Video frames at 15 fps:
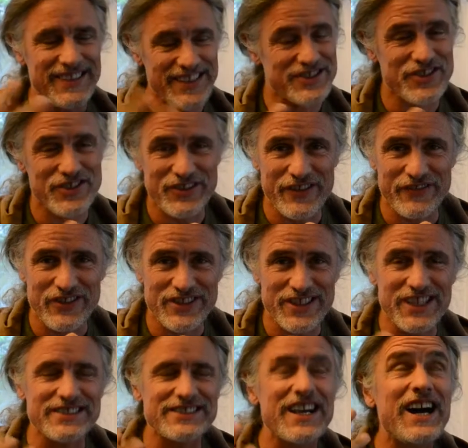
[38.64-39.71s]
that your liver
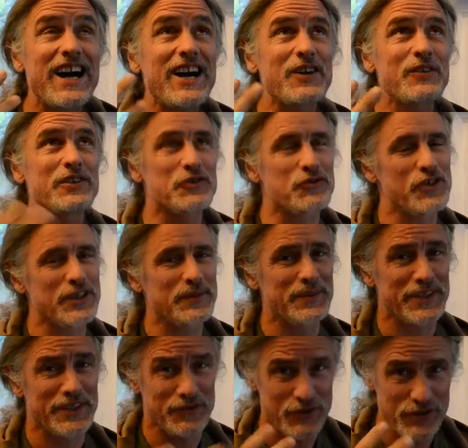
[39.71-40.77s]
does. How
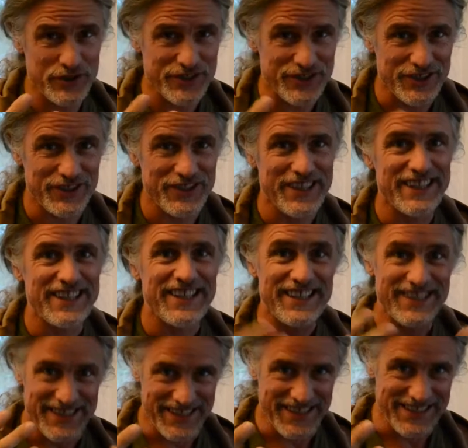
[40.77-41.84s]
incredibly crucial
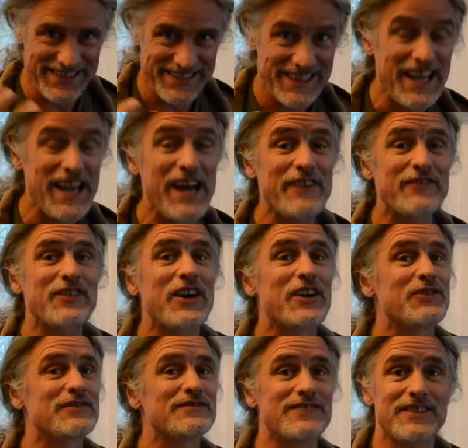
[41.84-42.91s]
it is to have
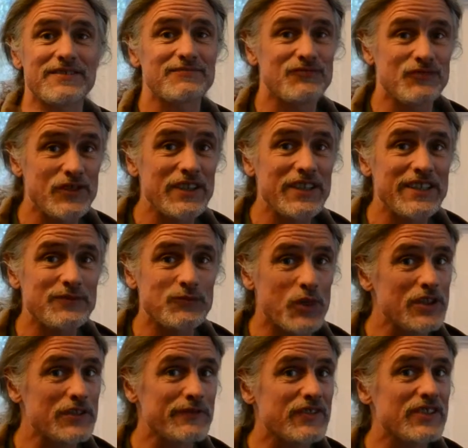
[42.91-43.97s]
a really
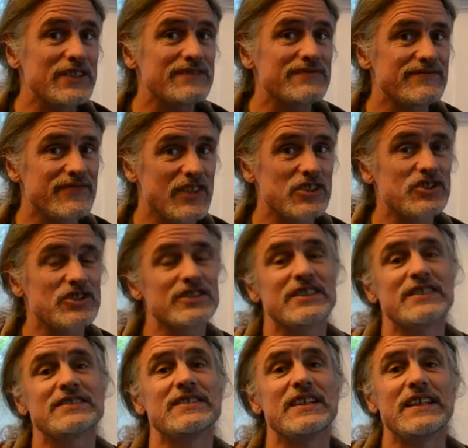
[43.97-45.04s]
wonderfully
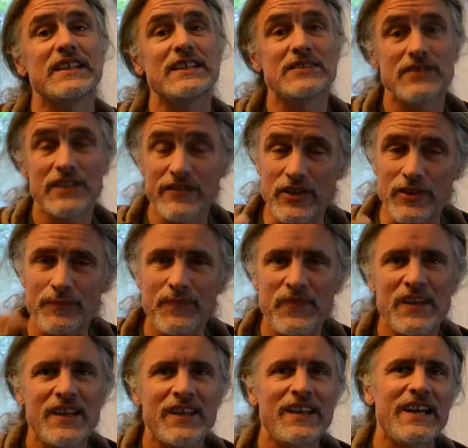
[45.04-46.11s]
functioning liver.
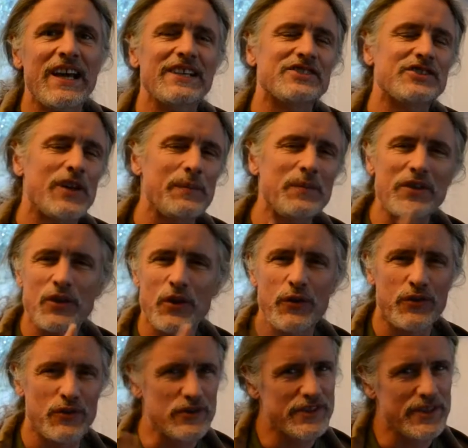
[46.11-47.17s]
And so I'm going to go
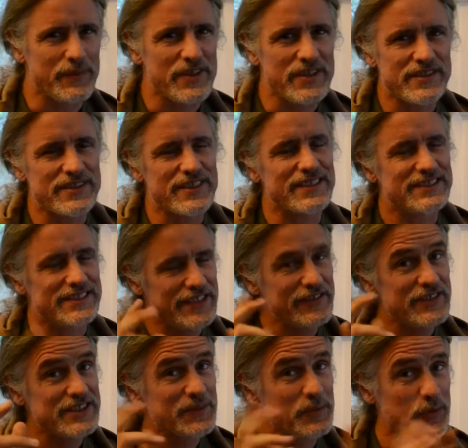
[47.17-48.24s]
through some of these things, give
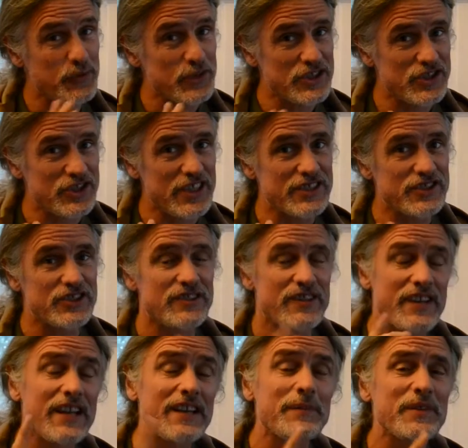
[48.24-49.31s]
you some appreciation,
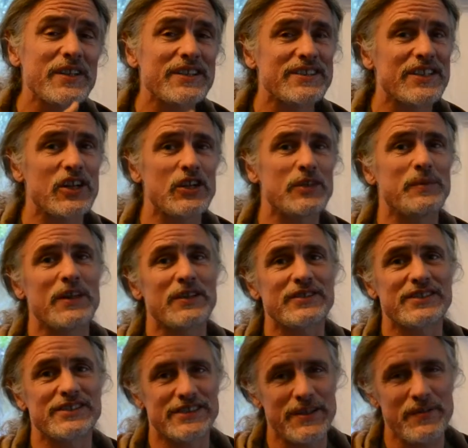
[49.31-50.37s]
then I'm going to tell you about
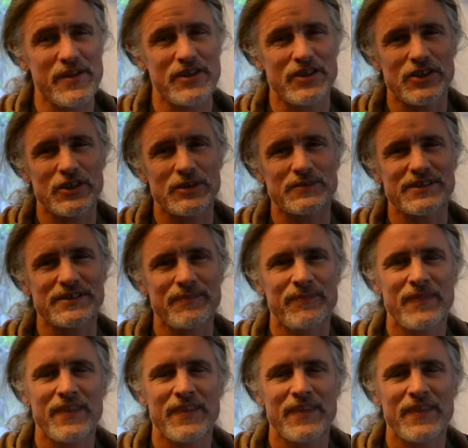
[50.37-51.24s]
some of the herbs